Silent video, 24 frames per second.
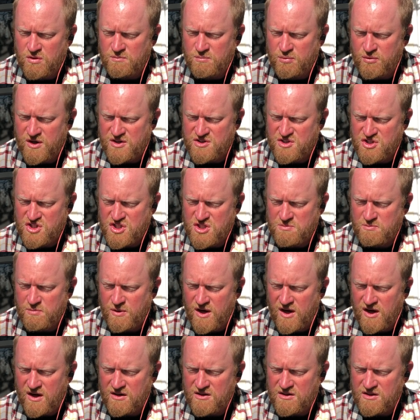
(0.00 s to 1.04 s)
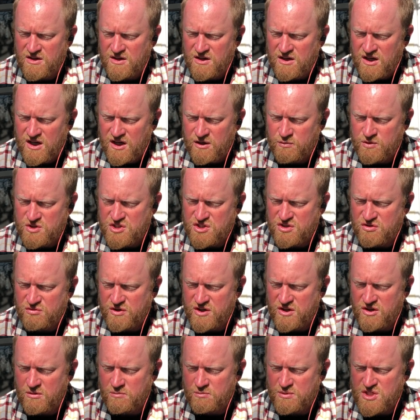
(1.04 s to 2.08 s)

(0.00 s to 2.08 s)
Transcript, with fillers: and pleasant spot in which to linger.